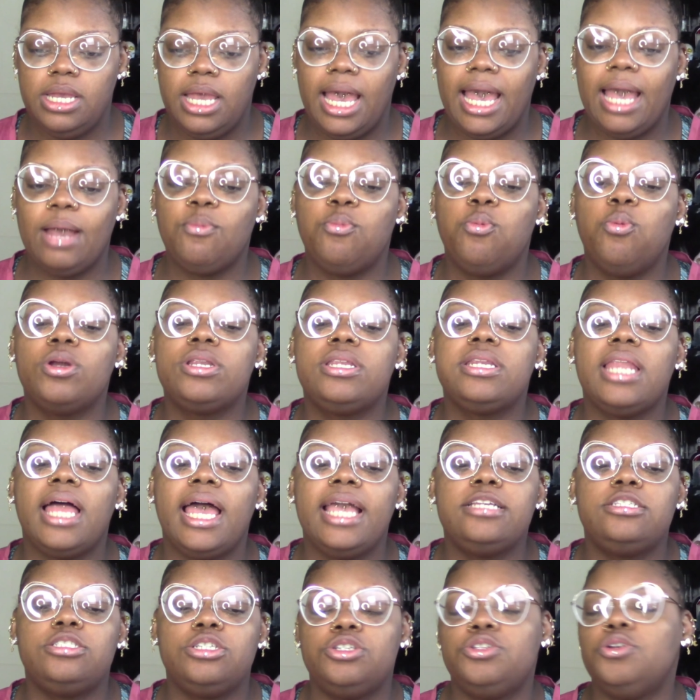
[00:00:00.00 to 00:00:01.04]
I would
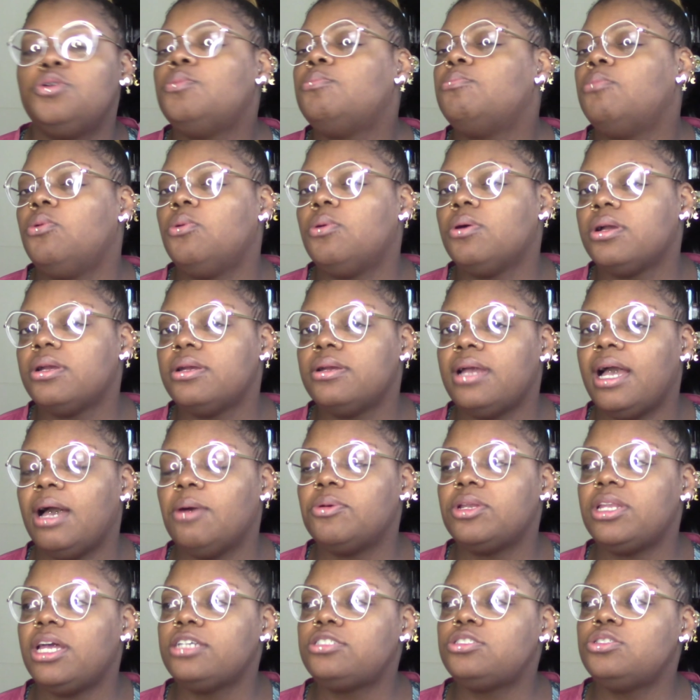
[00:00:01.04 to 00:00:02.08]
like to know more. I
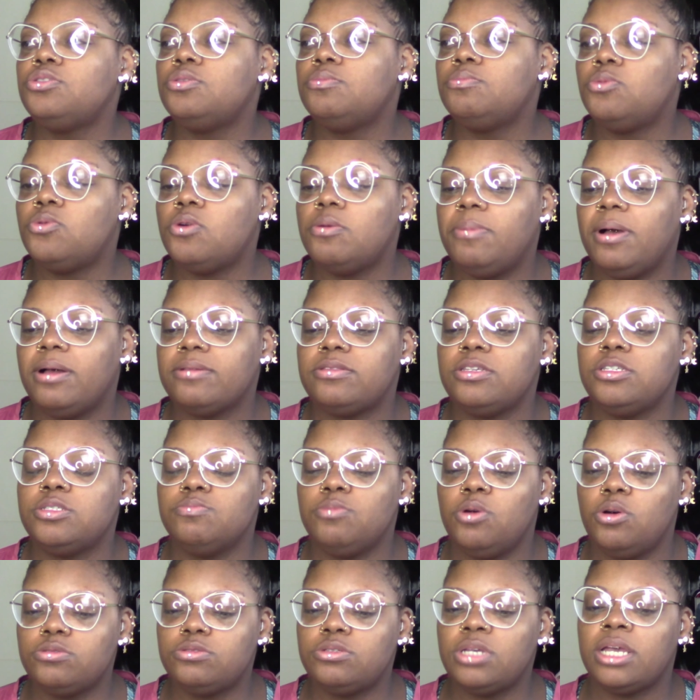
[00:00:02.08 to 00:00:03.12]
would like to know more about these
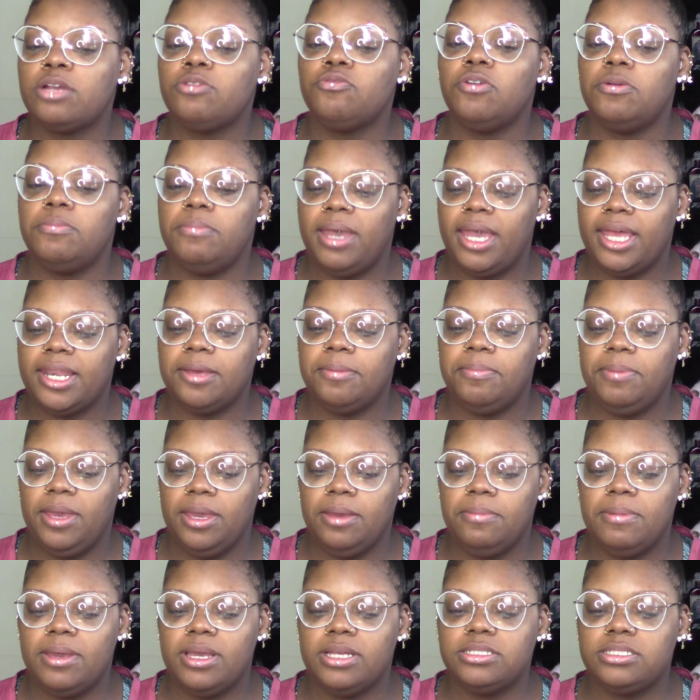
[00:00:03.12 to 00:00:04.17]
multichromatic
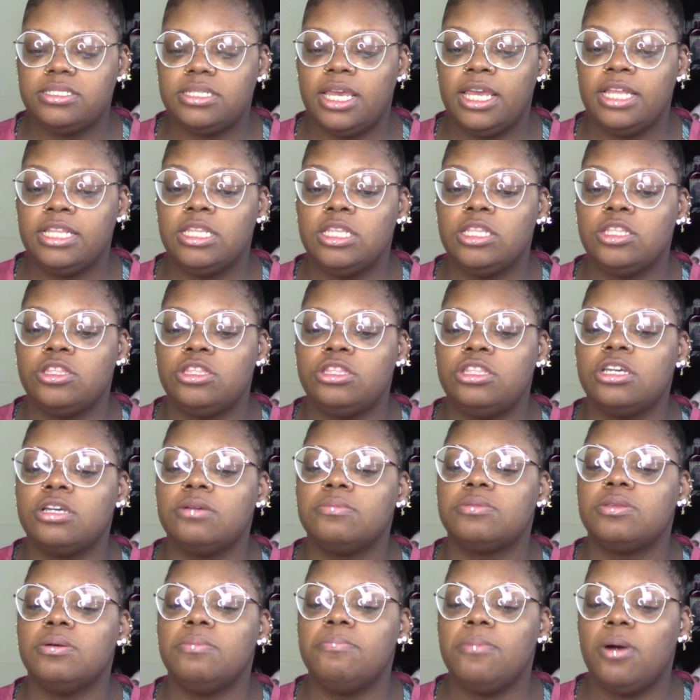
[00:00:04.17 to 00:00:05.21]
pigments and
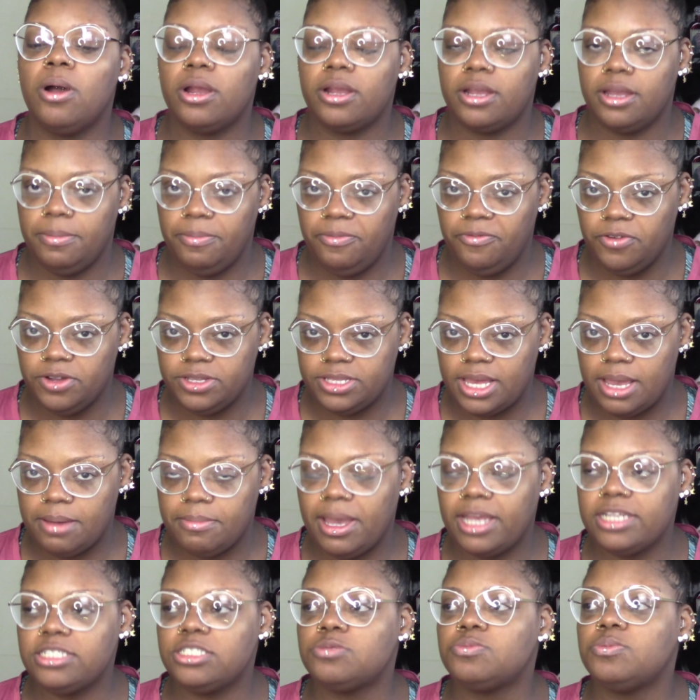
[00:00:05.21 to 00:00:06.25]
the, the markup for them.
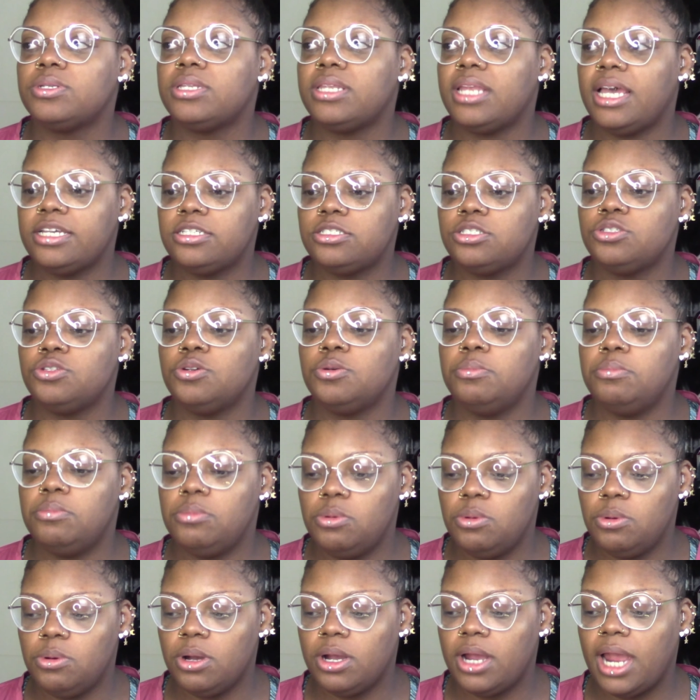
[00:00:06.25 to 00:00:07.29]
I just would like to know
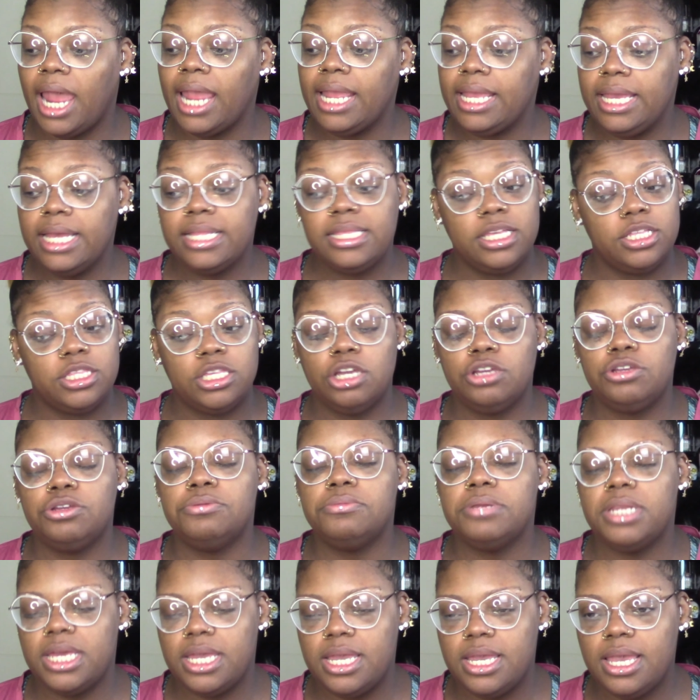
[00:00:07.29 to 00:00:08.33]
more. I get that they're
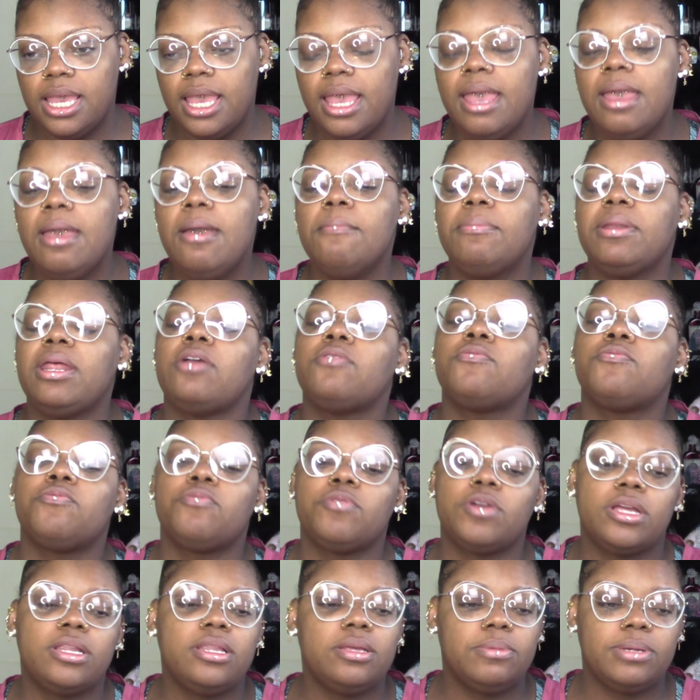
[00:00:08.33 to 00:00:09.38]
unique, but I
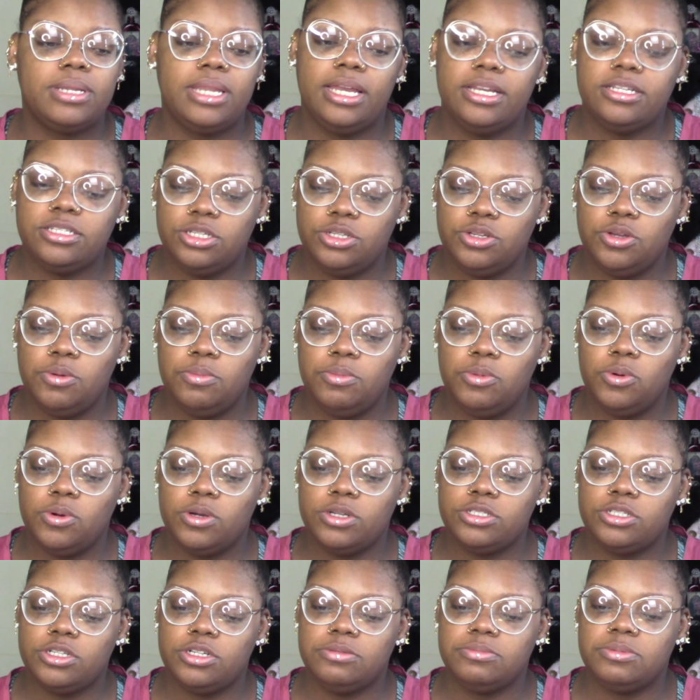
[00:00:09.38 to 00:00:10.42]
really would like to know more
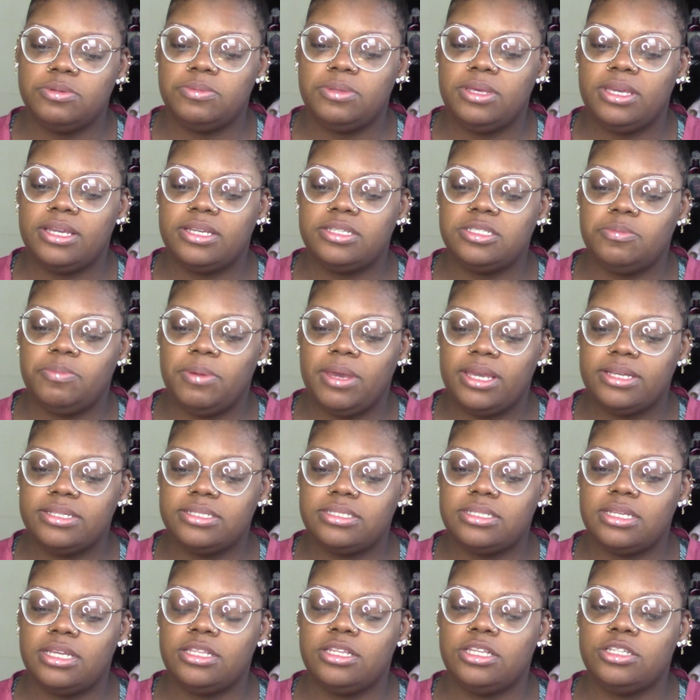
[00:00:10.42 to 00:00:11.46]
in terms of the
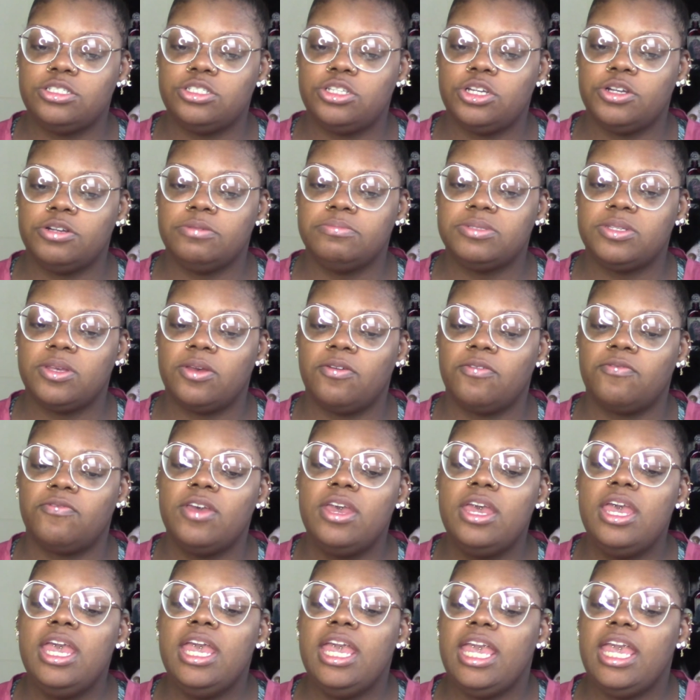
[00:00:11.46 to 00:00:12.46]
expense and in terms of